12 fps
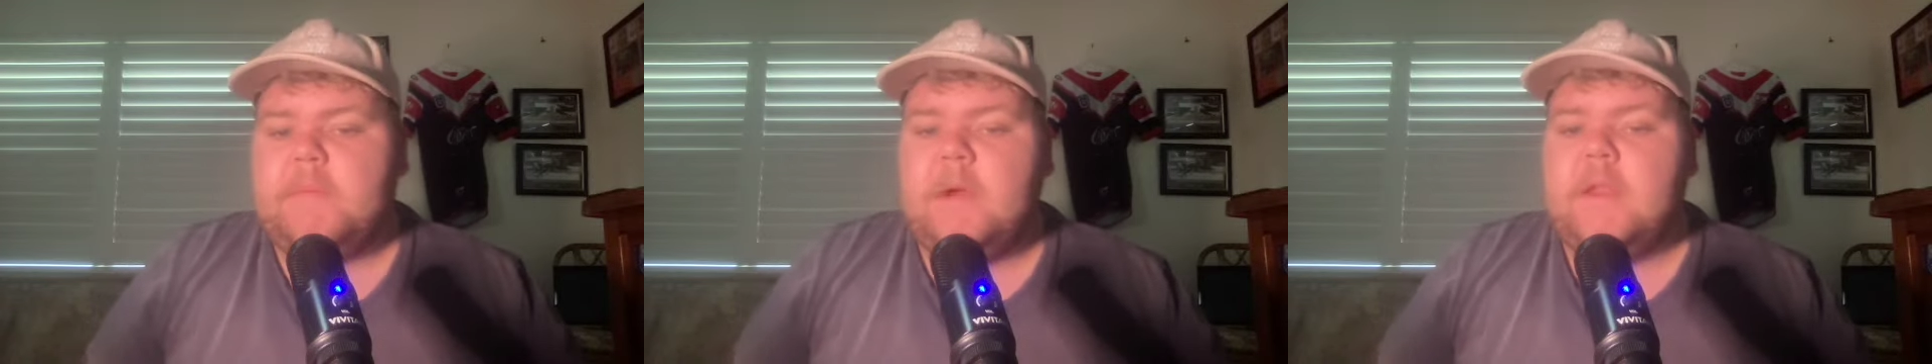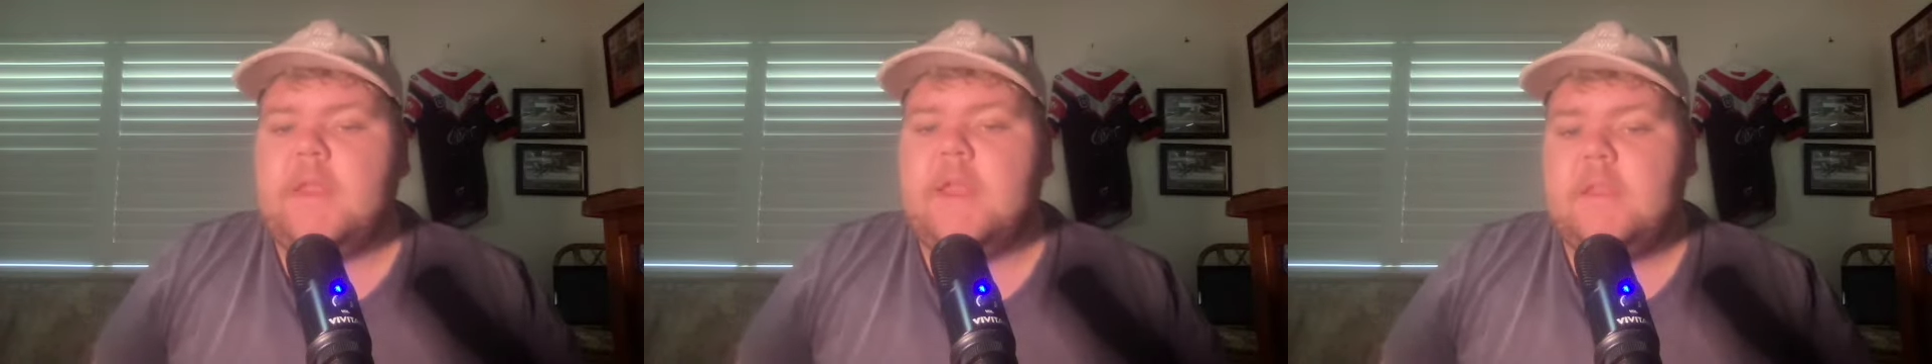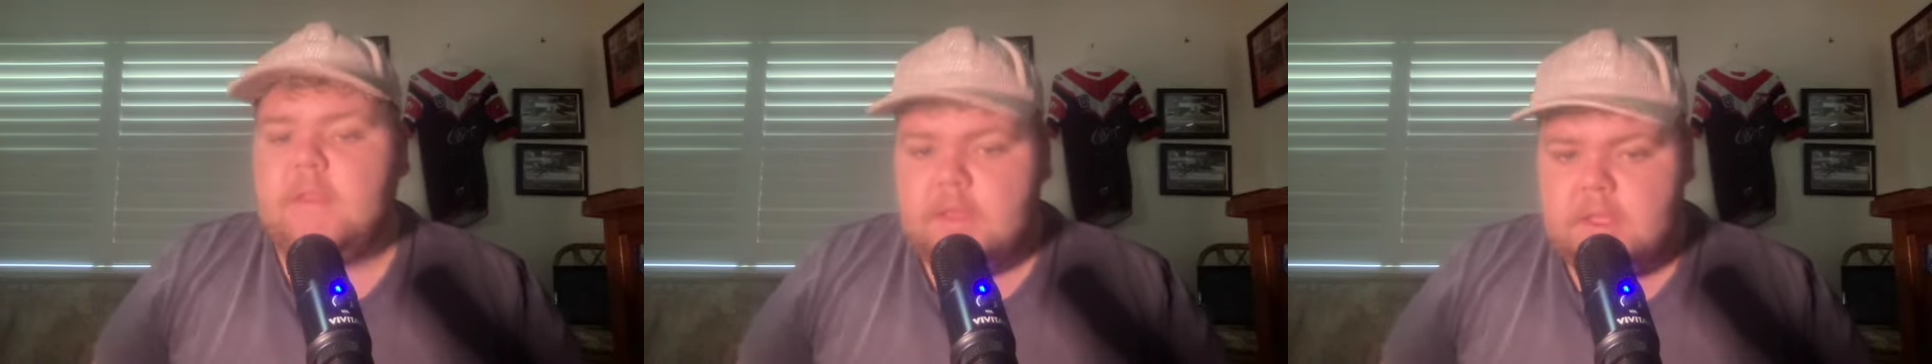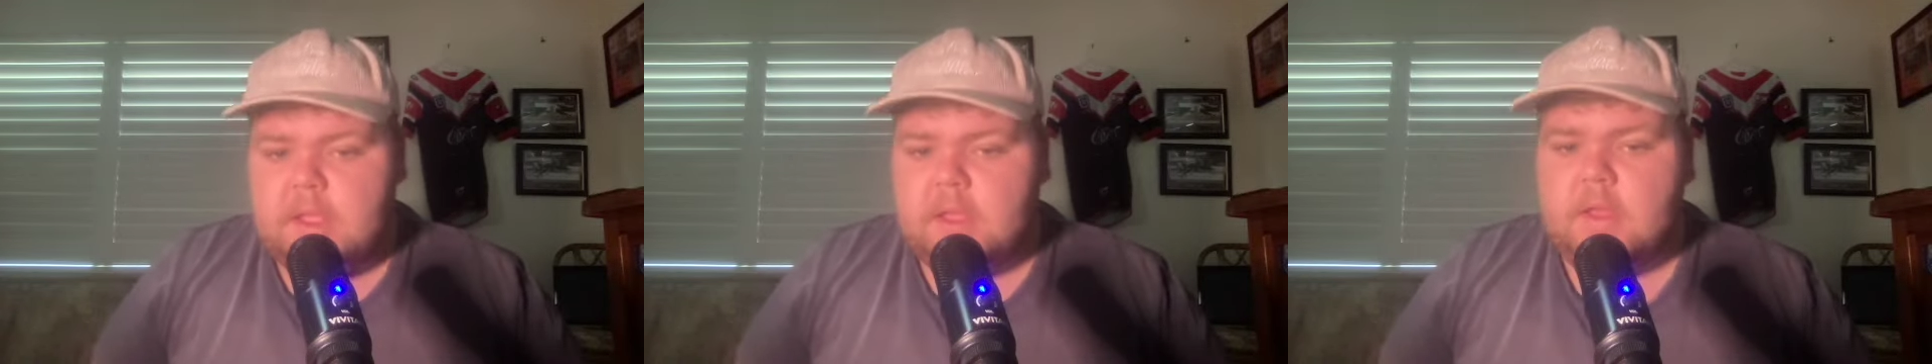by the end of the
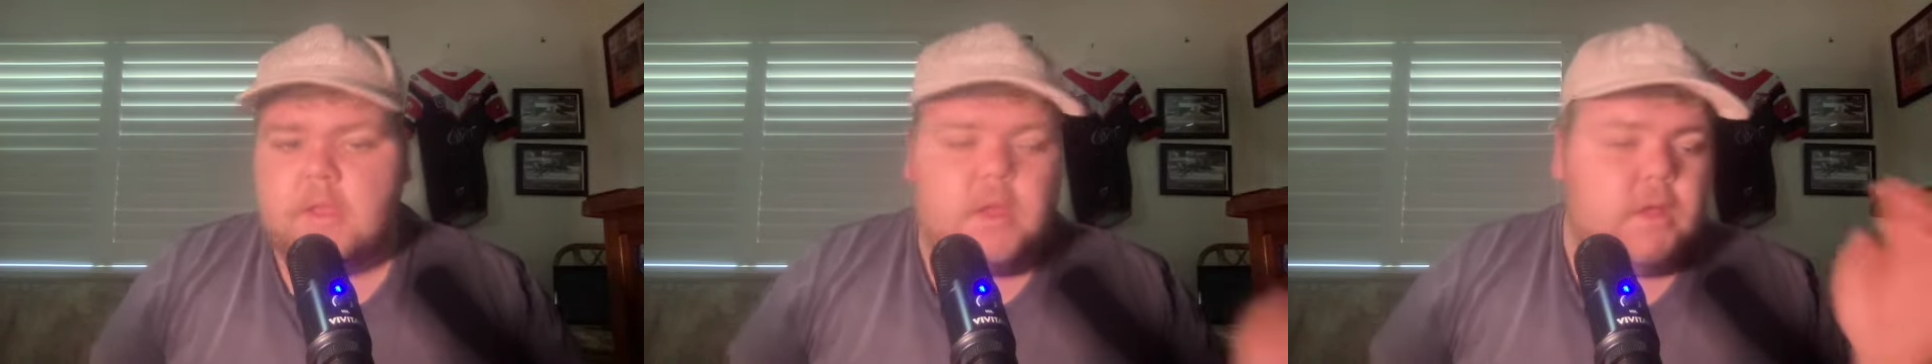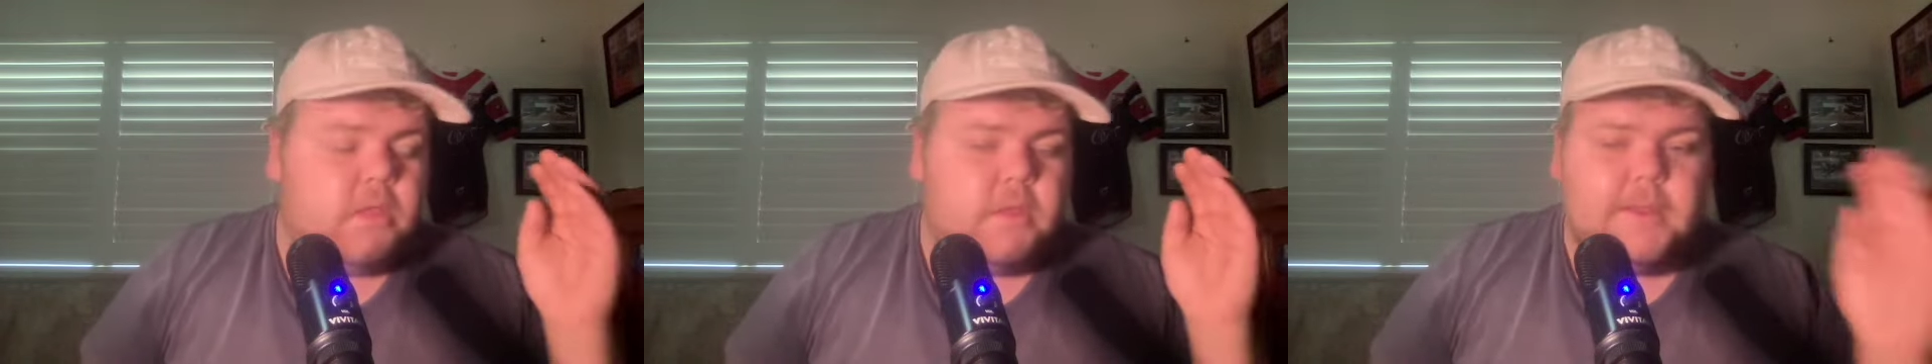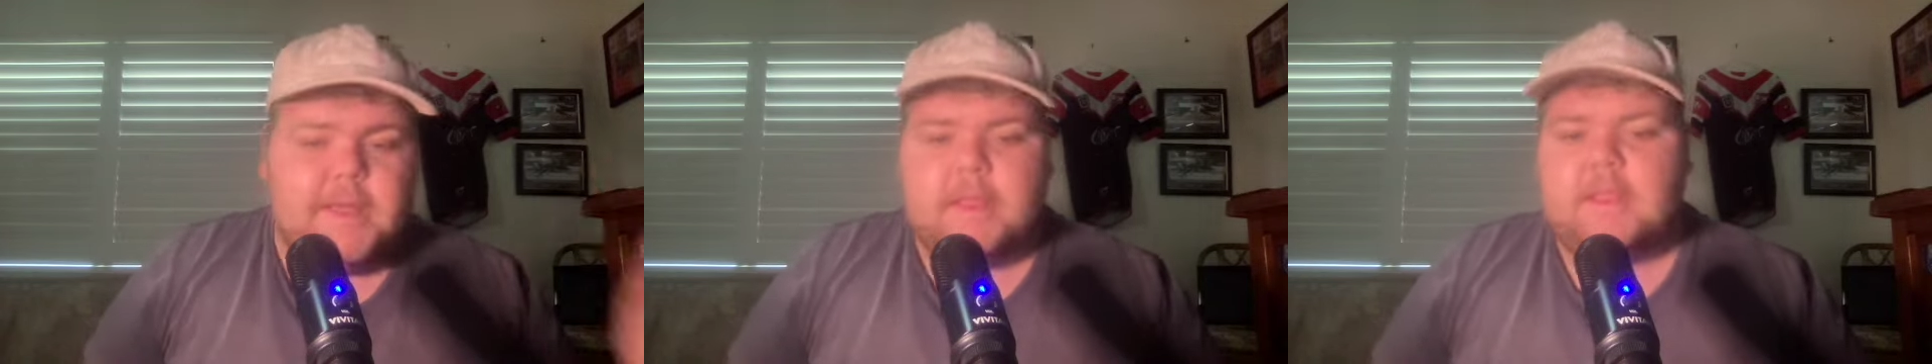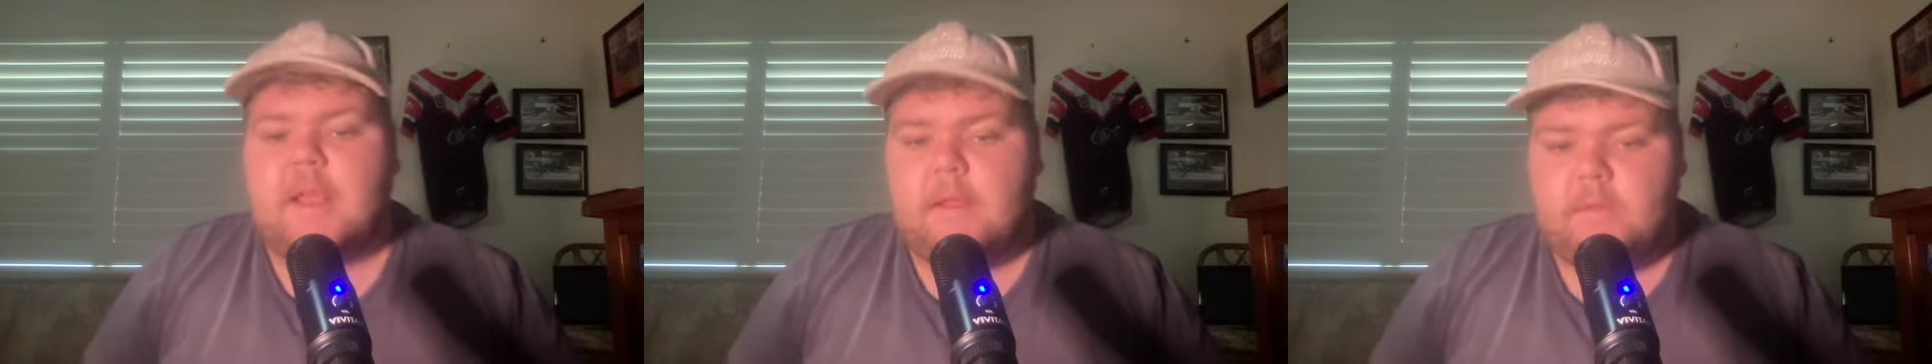year. So
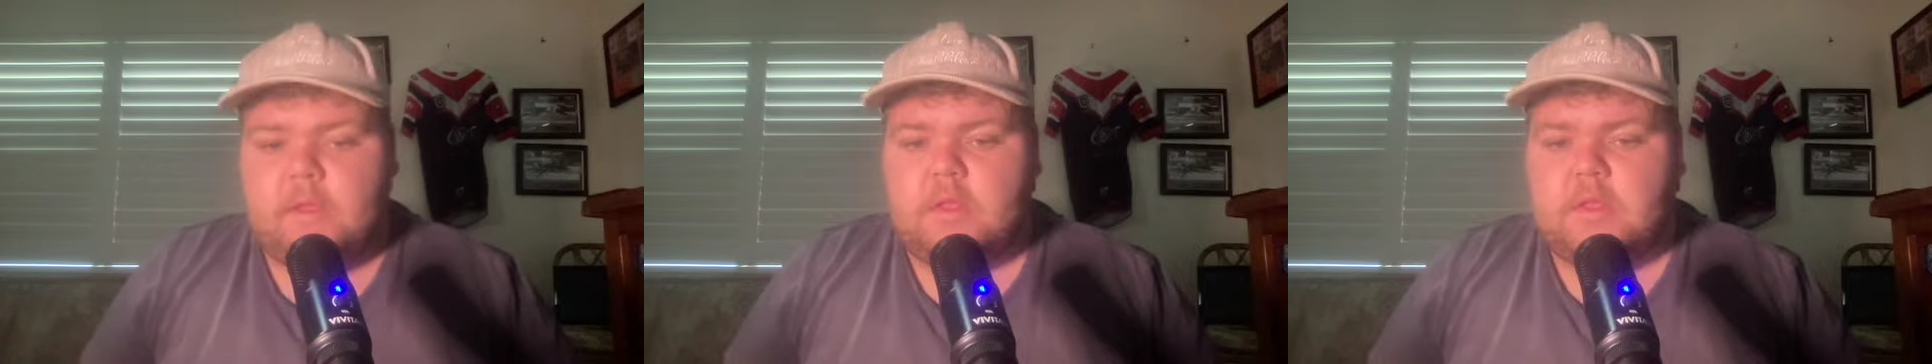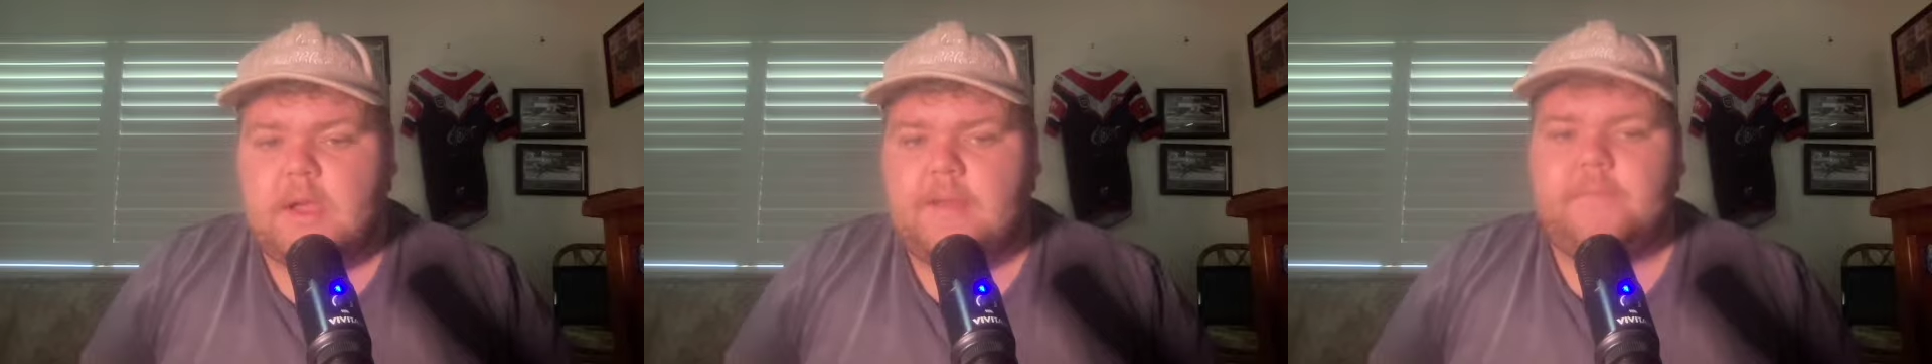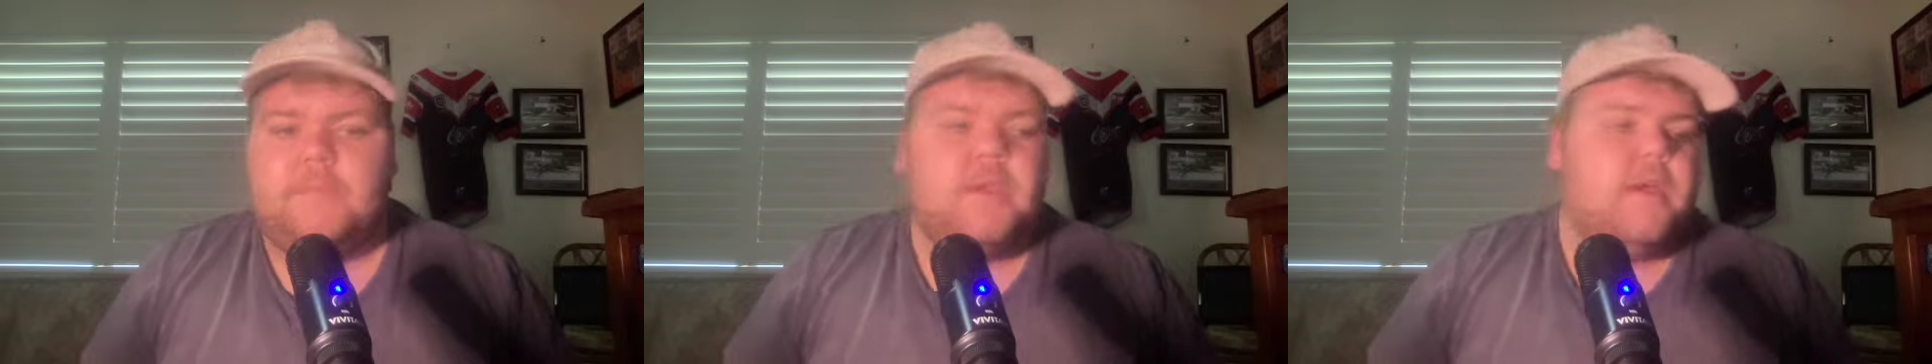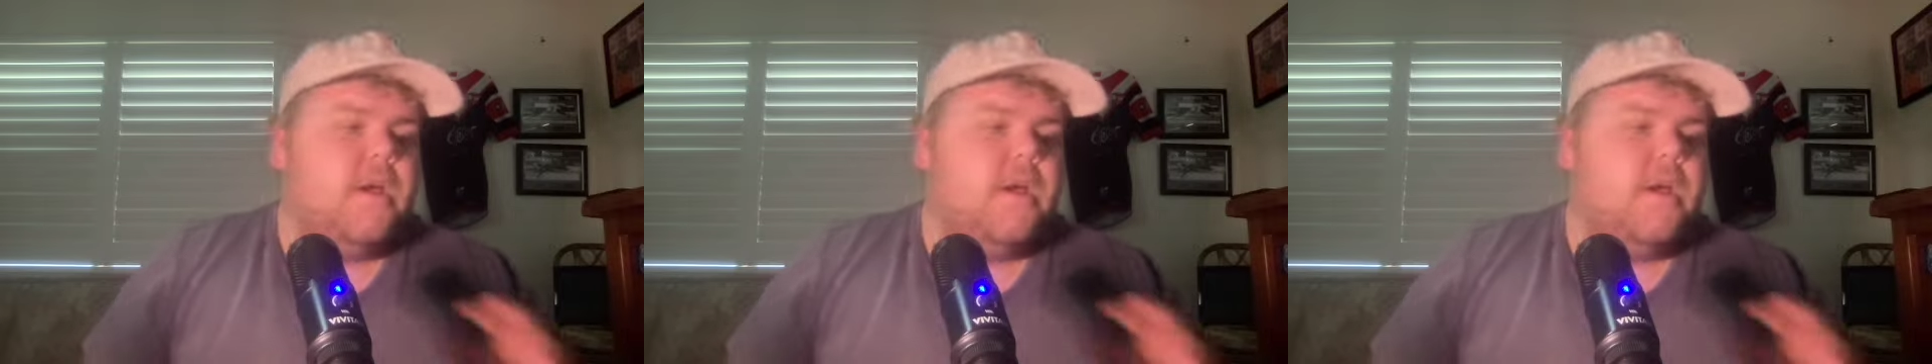let's get this done.